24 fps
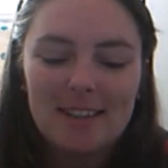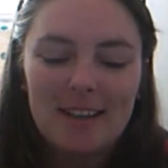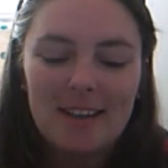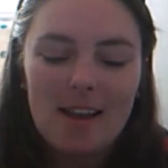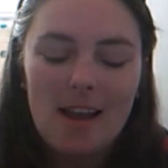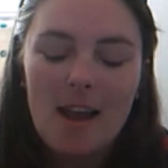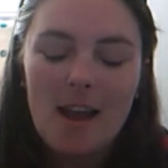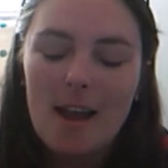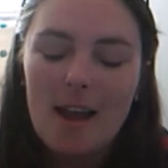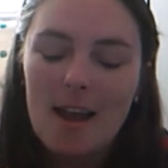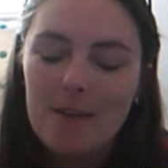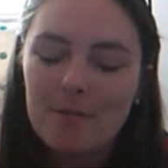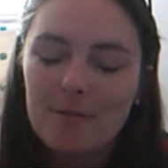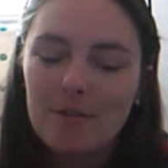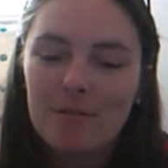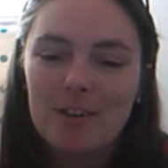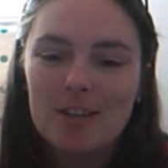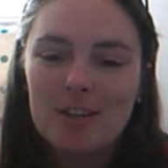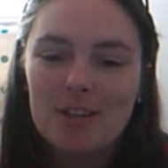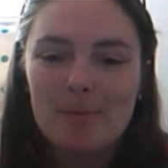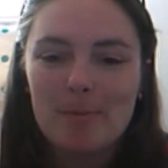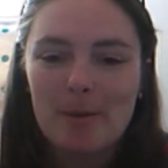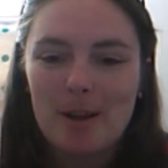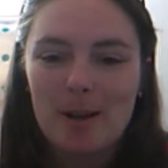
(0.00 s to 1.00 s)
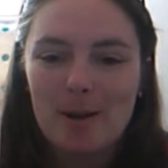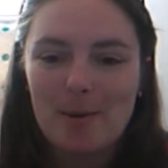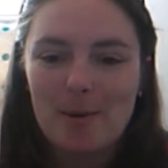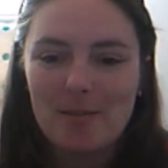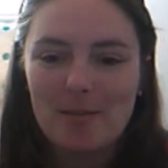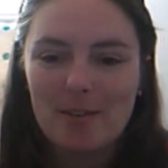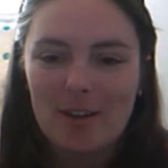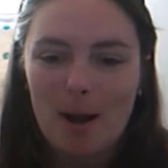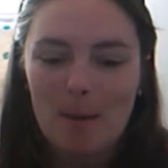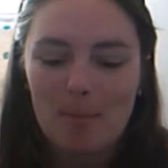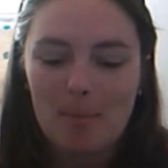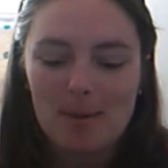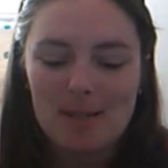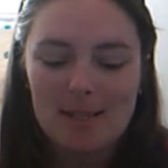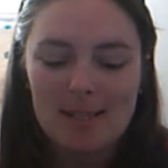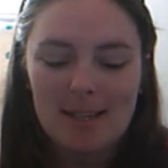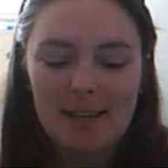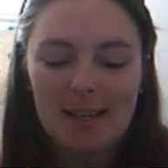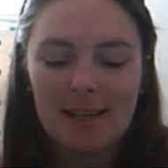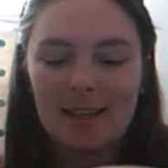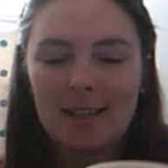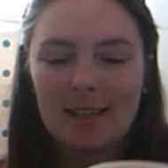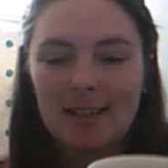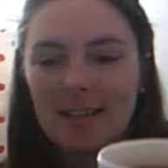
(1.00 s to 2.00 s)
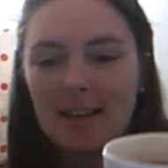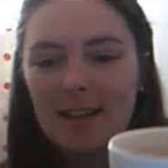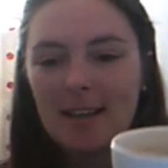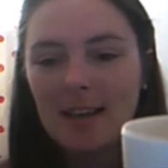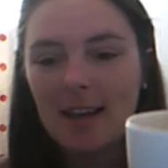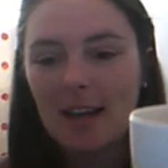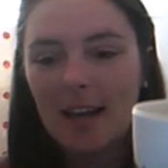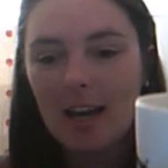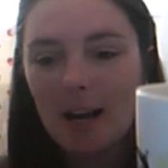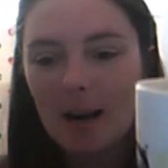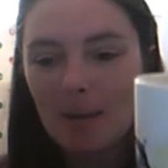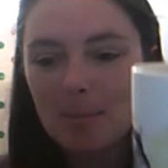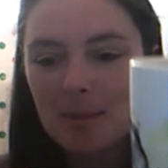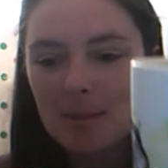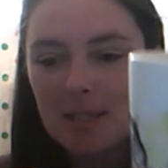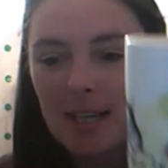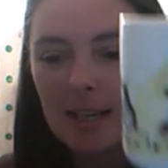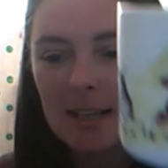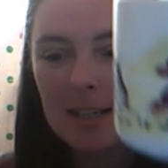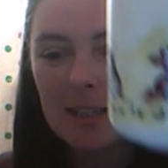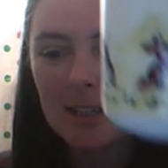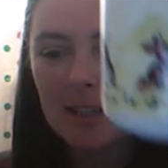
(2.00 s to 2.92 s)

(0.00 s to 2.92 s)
Everything's better with a cup of tea. I particularly